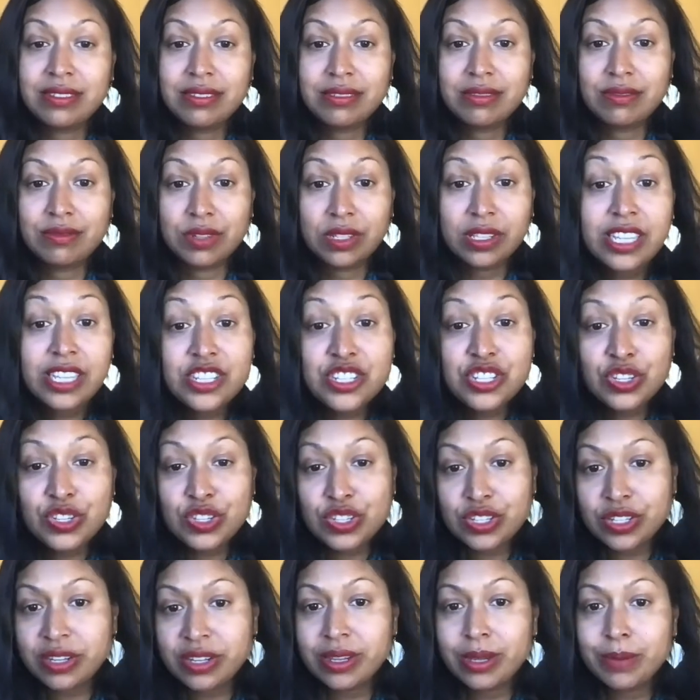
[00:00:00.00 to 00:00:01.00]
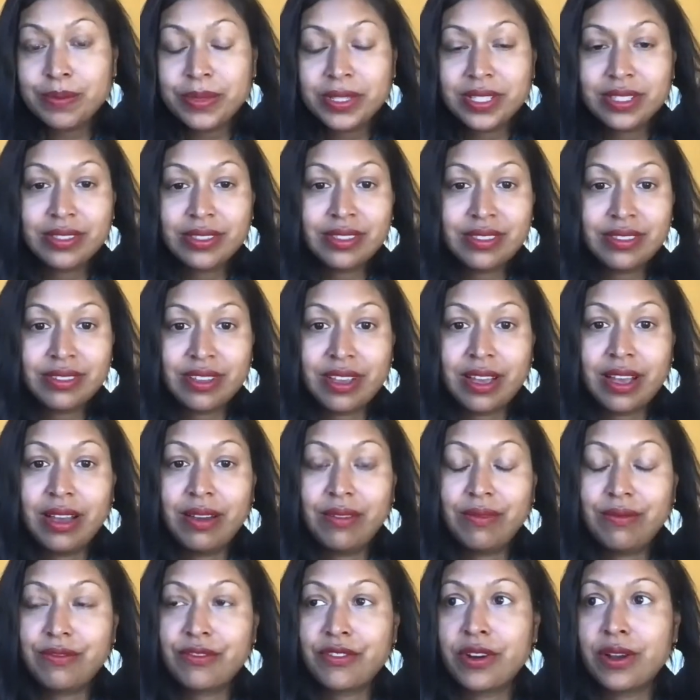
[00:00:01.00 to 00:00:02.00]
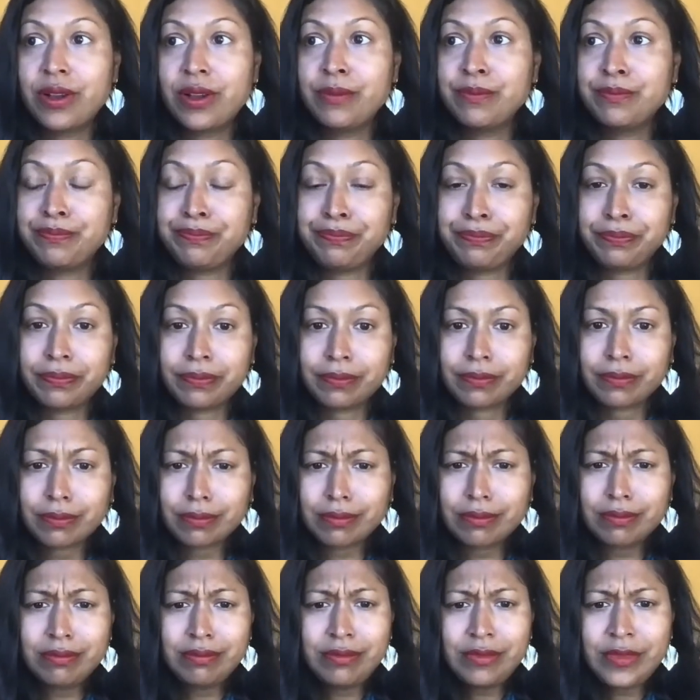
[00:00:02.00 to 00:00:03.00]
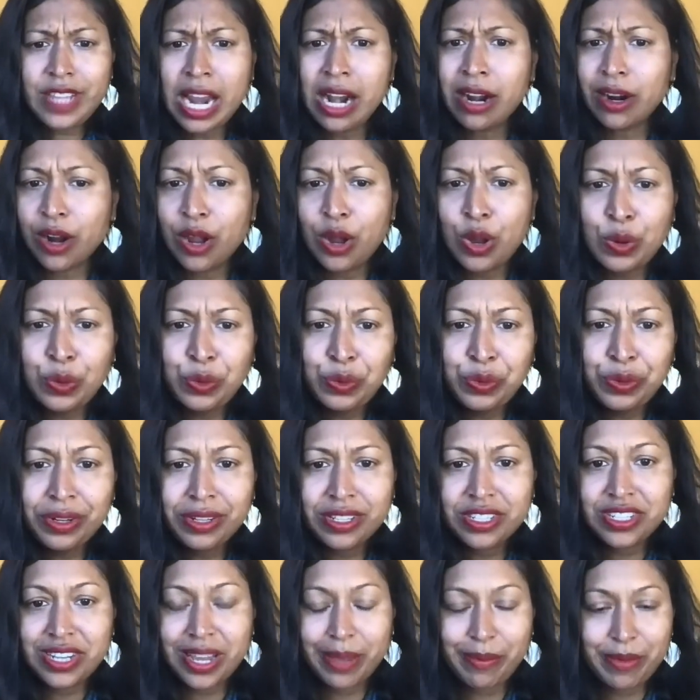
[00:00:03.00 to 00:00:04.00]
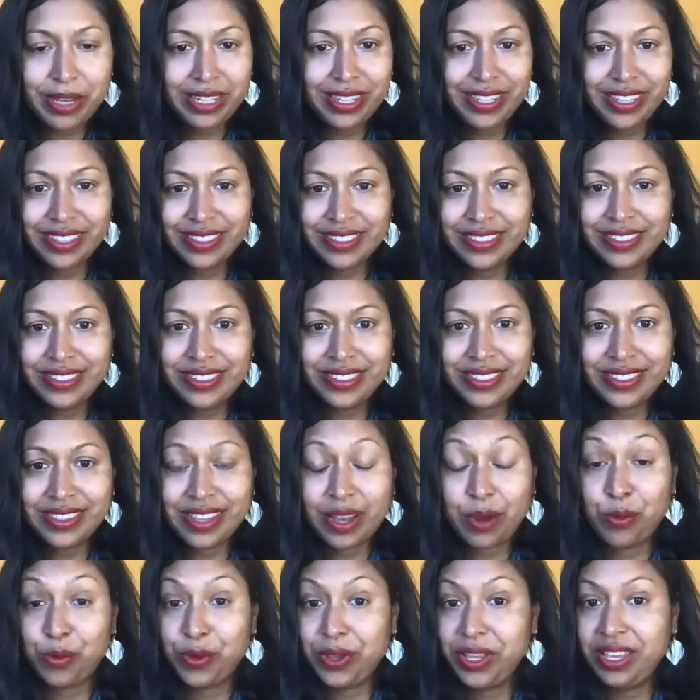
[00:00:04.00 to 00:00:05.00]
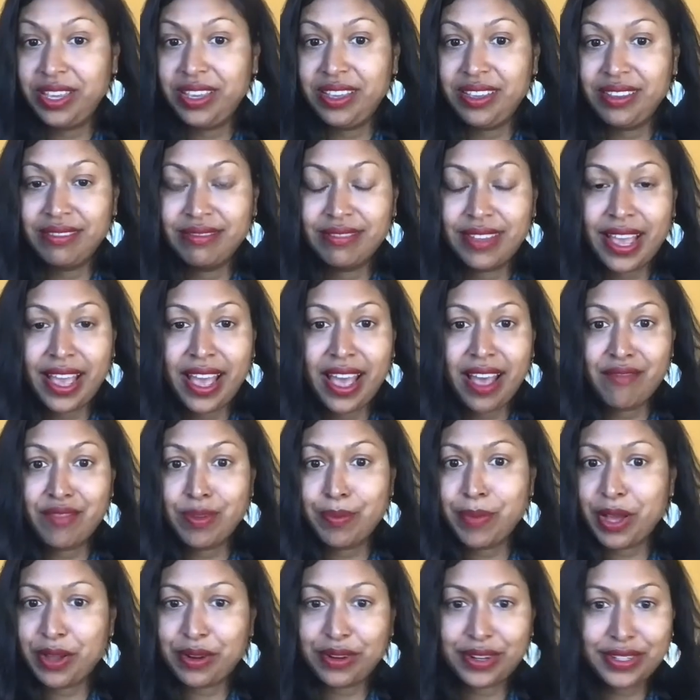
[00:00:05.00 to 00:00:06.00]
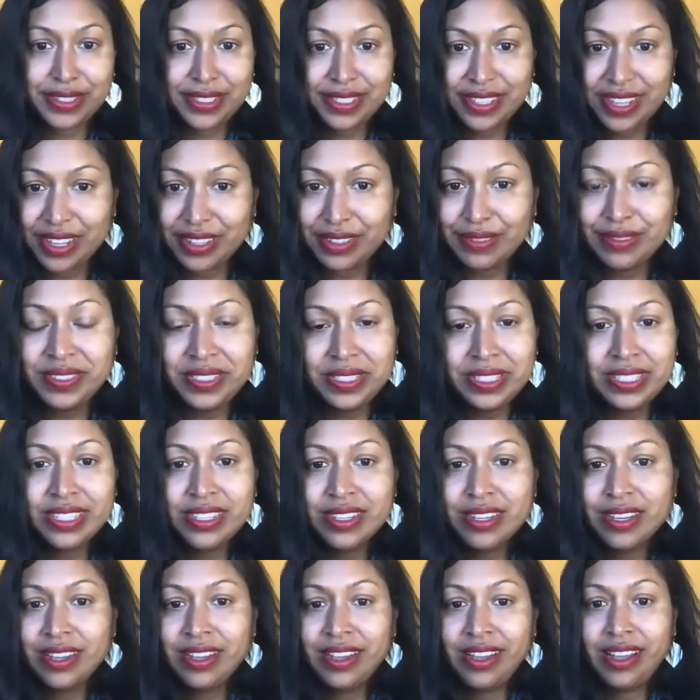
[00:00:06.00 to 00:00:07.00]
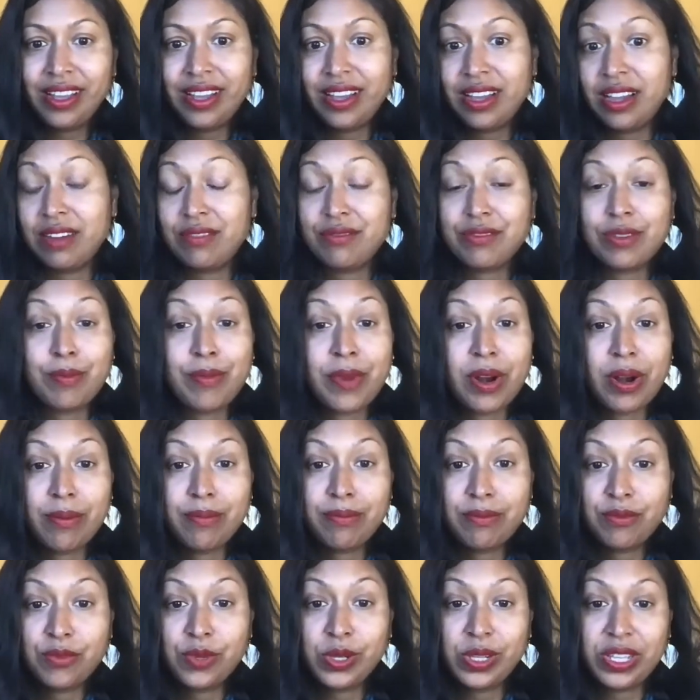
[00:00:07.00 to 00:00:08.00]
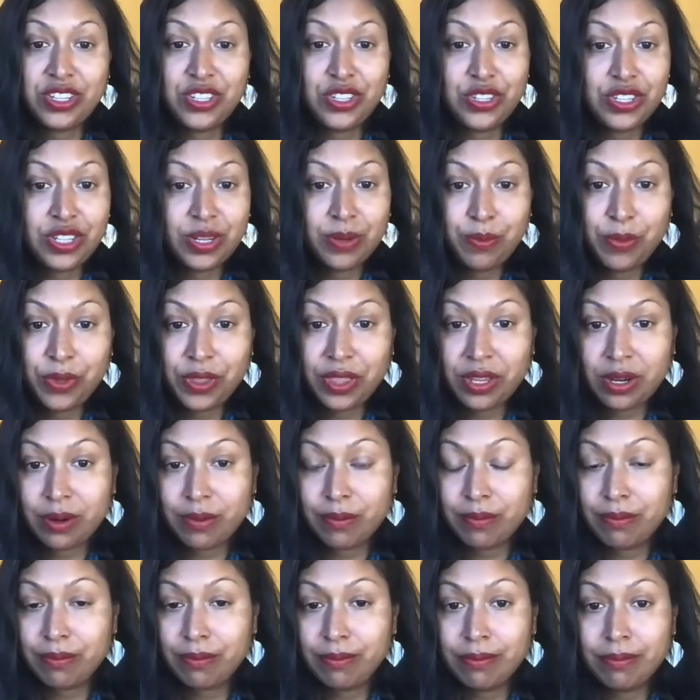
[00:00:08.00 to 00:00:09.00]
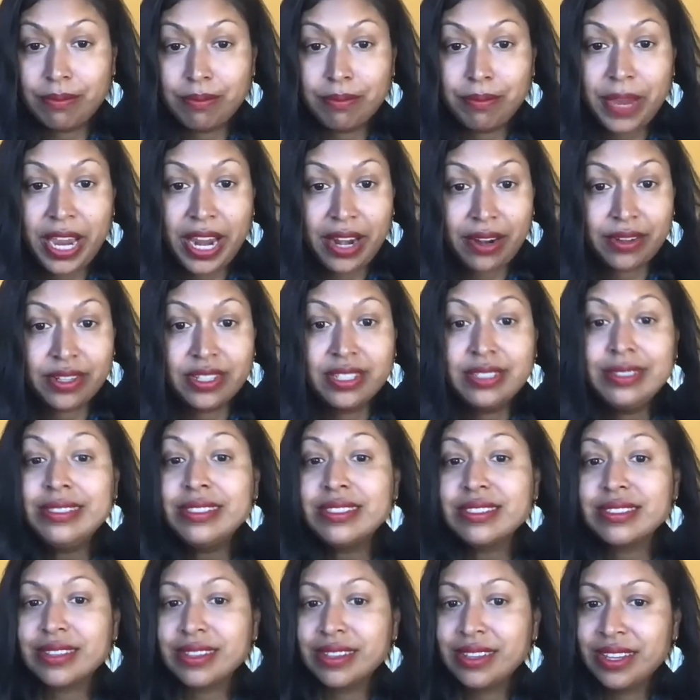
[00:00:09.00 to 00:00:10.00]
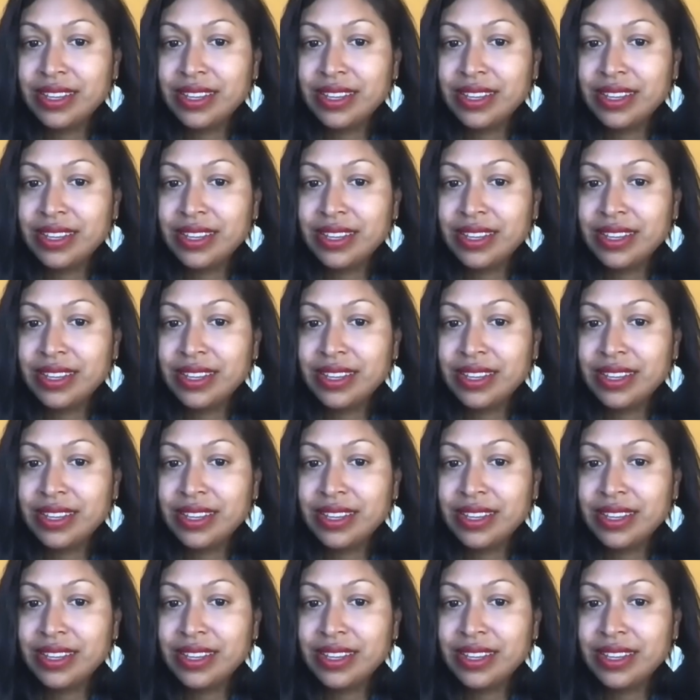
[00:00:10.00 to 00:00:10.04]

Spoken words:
relationships, from our own shame and guilt that we have about ourselves, from our relationship with our parents.